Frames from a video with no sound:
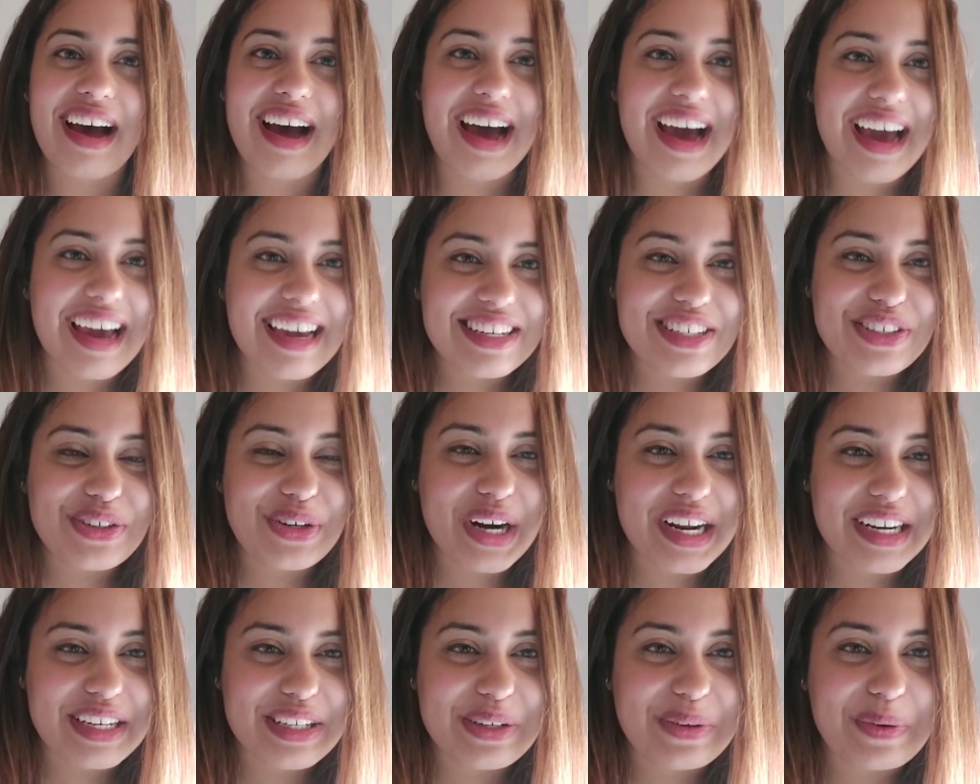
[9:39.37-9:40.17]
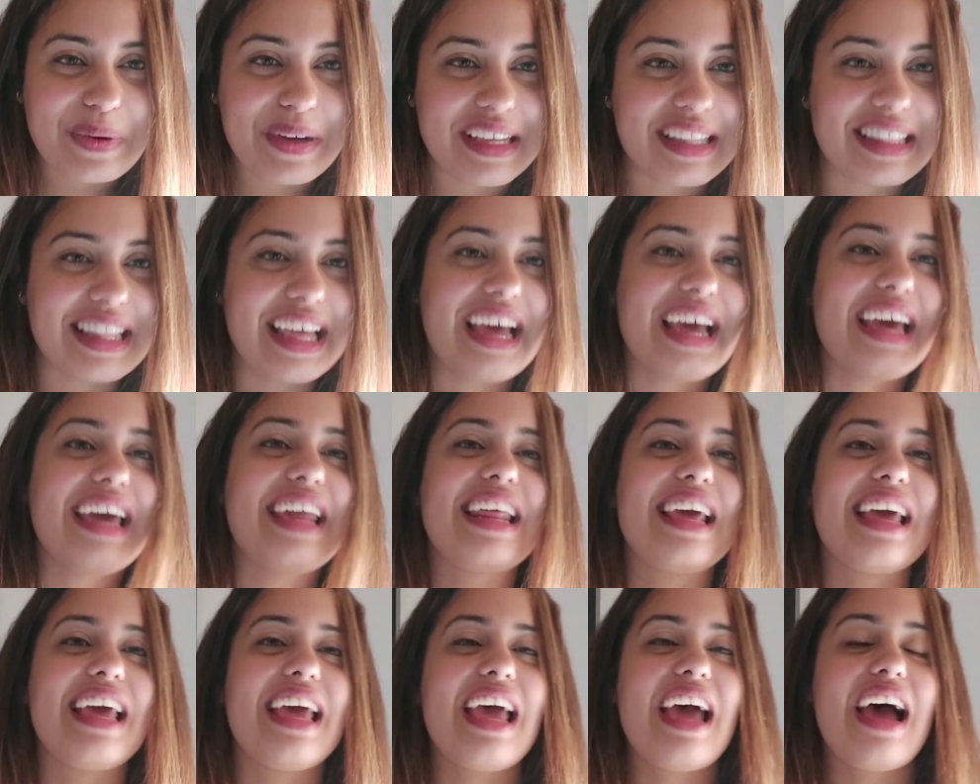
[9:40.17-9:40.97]
I tried doing
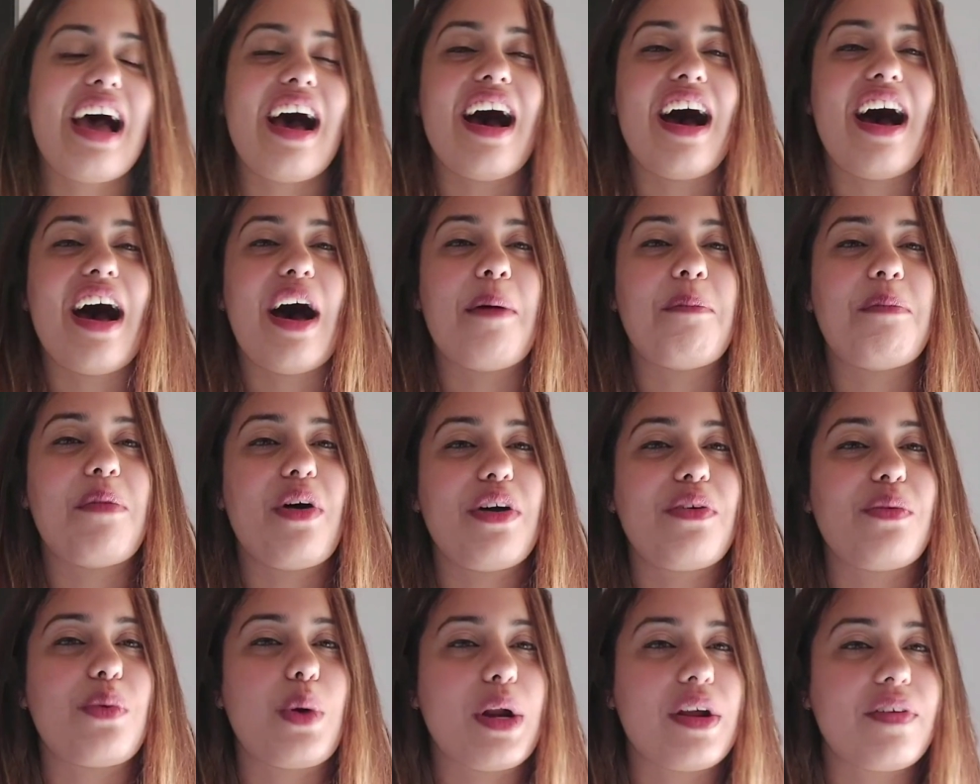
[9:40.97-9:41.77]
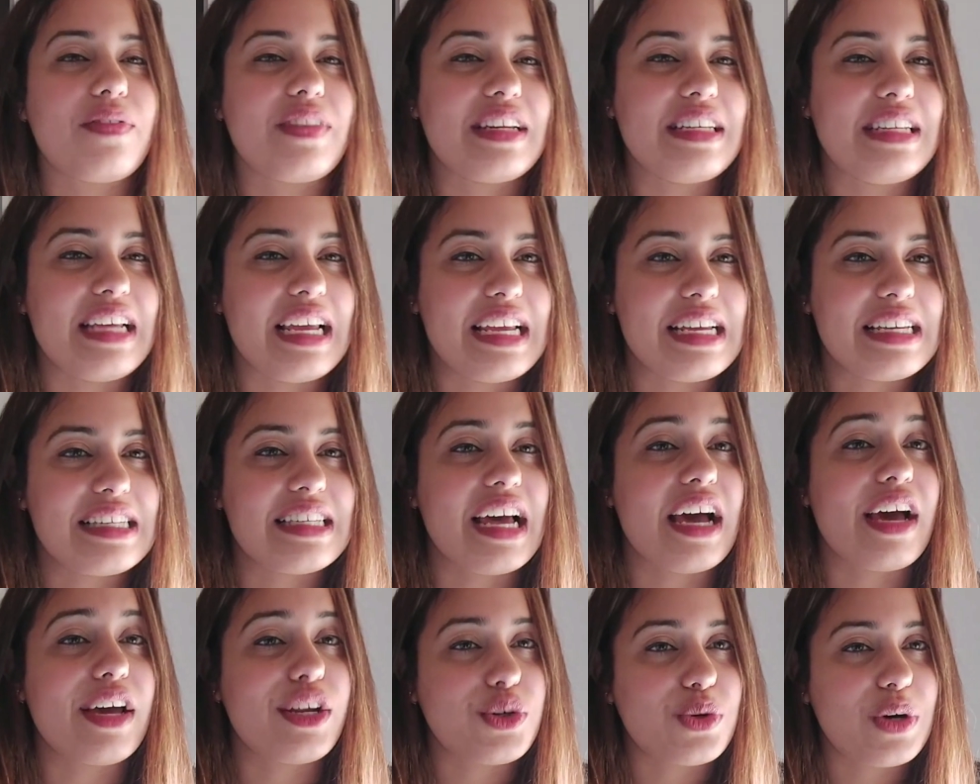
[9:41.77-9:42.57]
that. On one of the
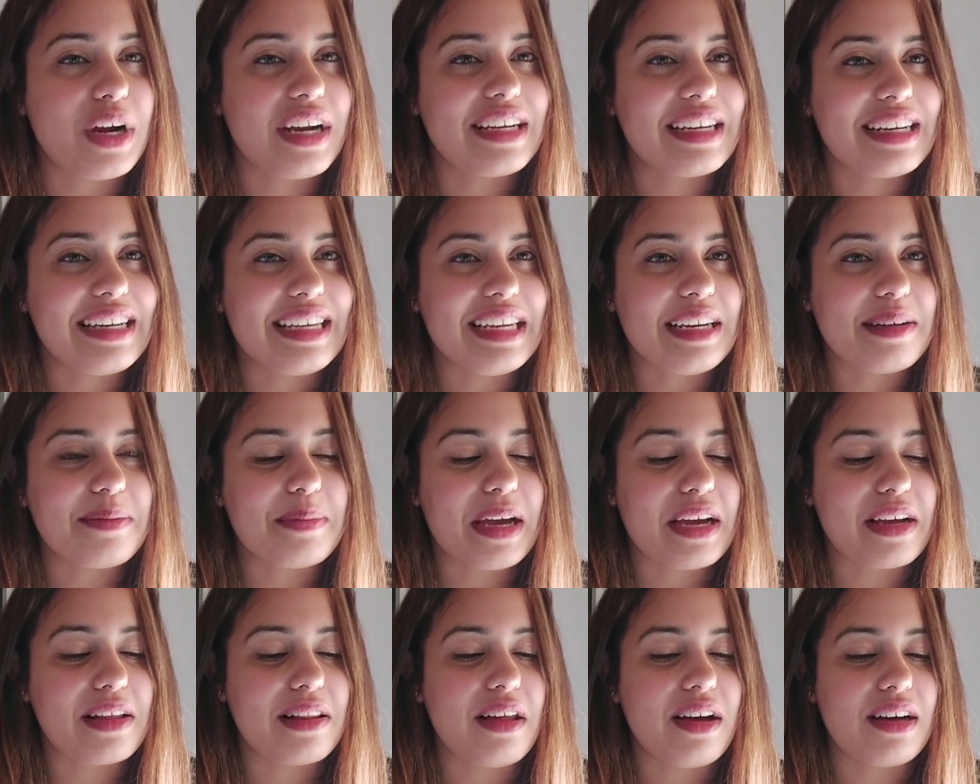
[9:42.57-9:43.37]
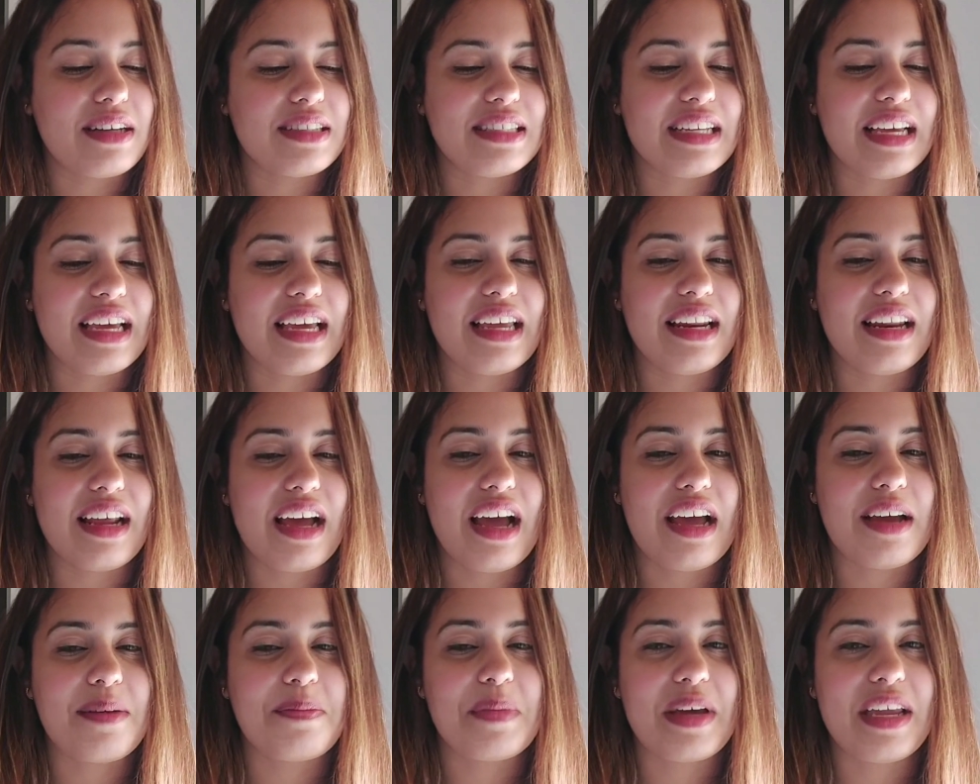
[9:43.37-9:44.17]
days, I tried cleaning my closet,
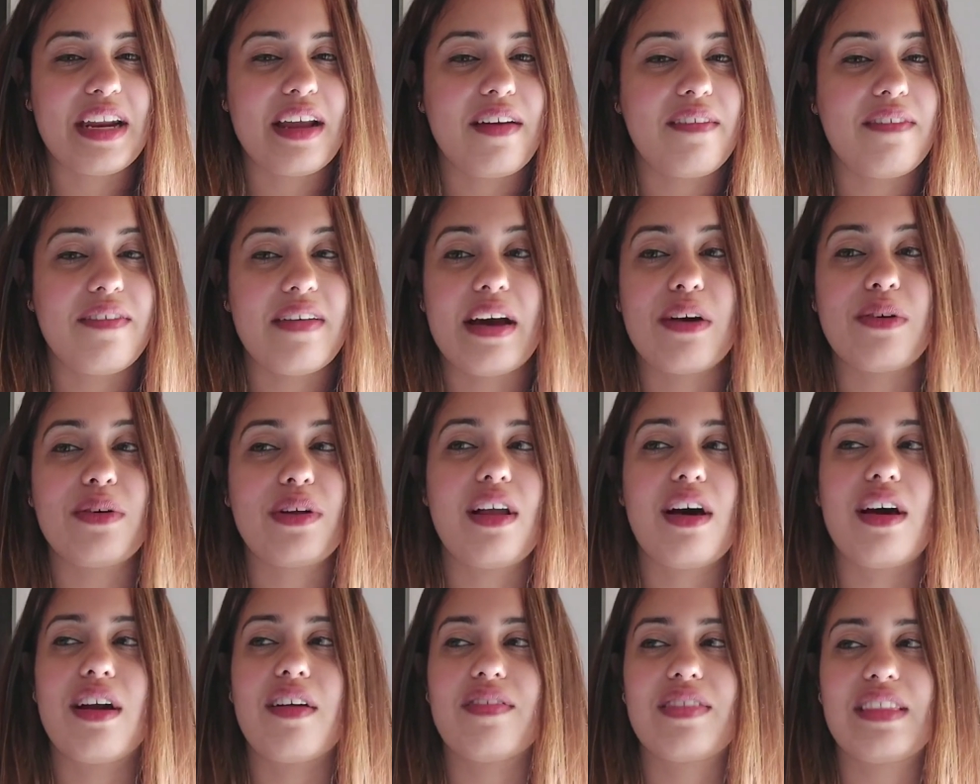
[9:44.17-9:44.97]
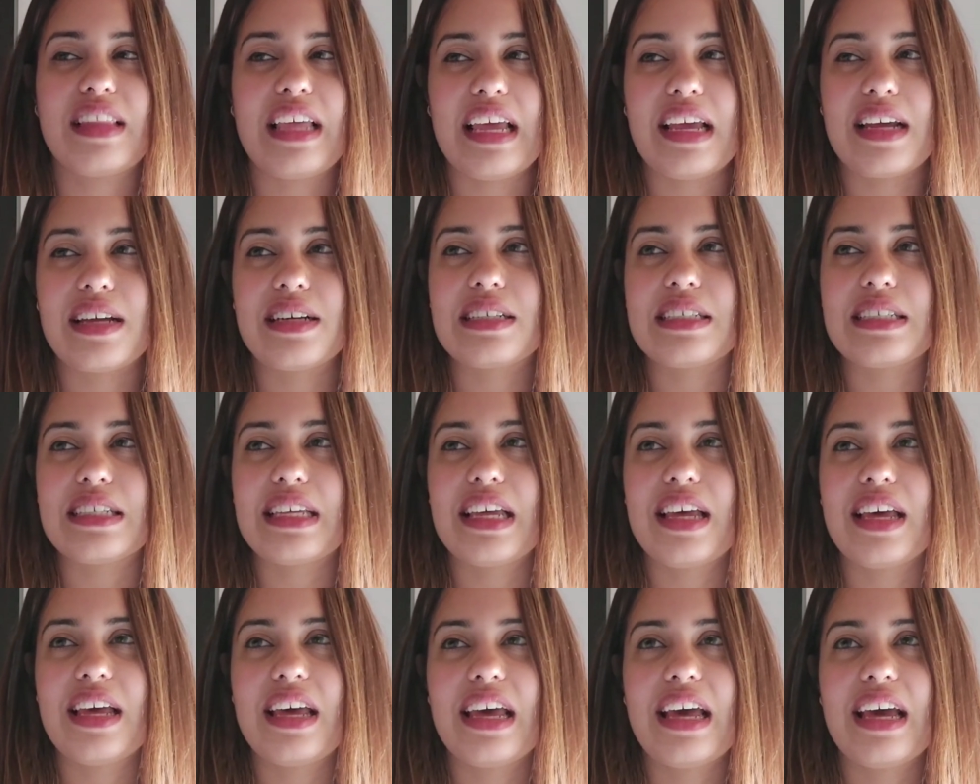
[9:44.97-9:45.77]
and I found a lot of
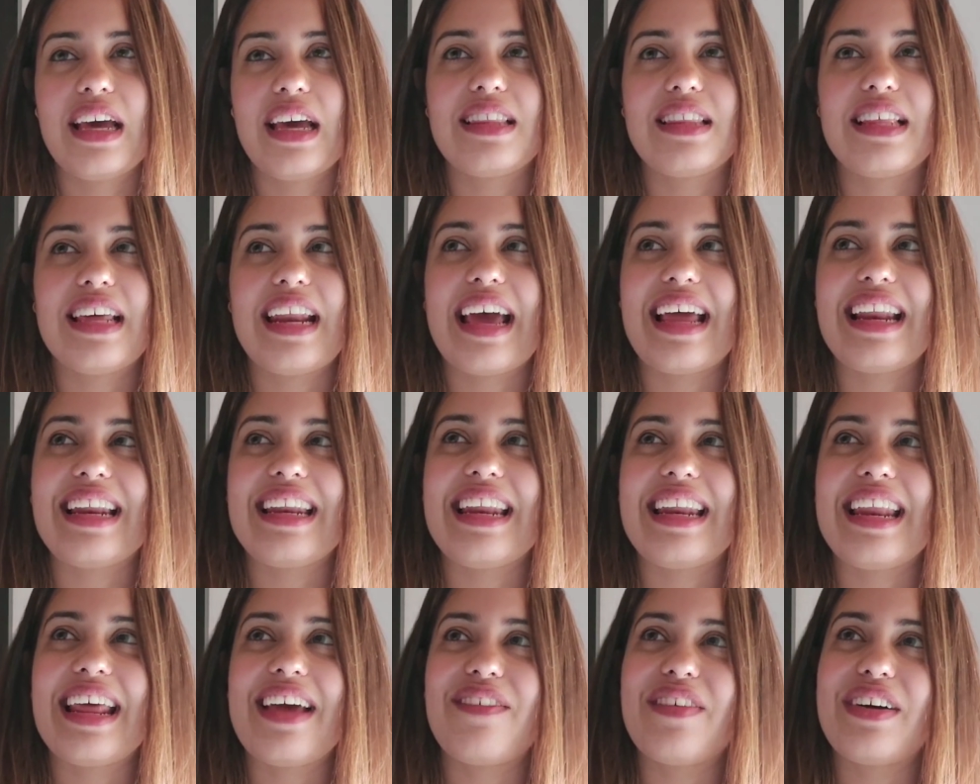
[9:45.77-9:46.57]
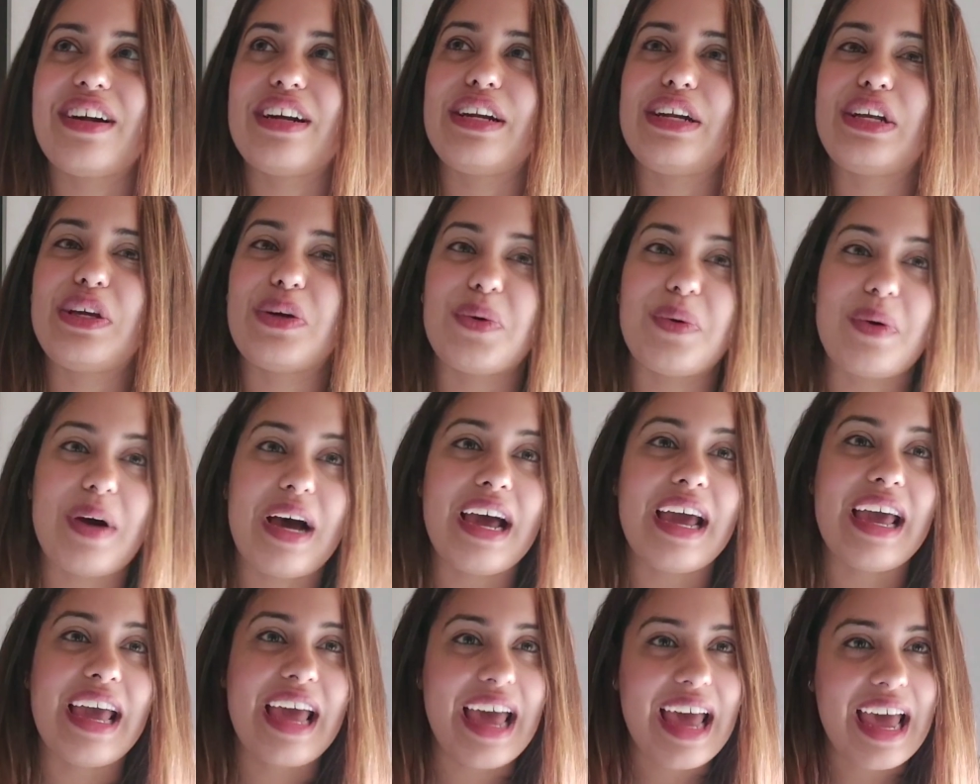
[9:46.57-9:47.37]
things that I never knew
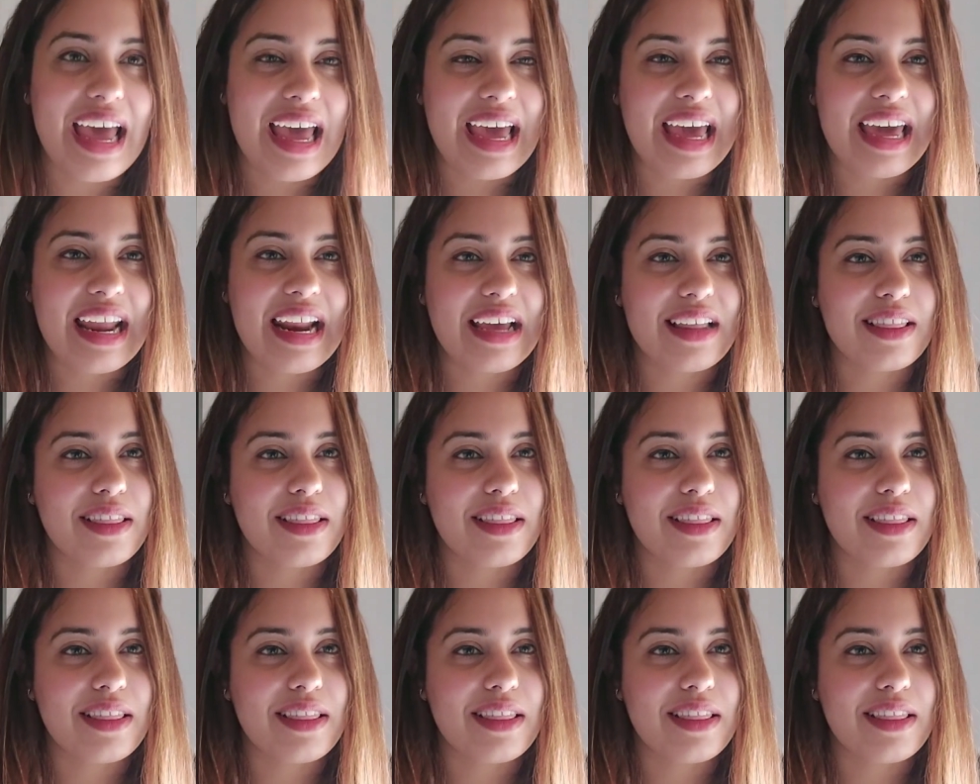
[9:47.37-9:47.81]
I had.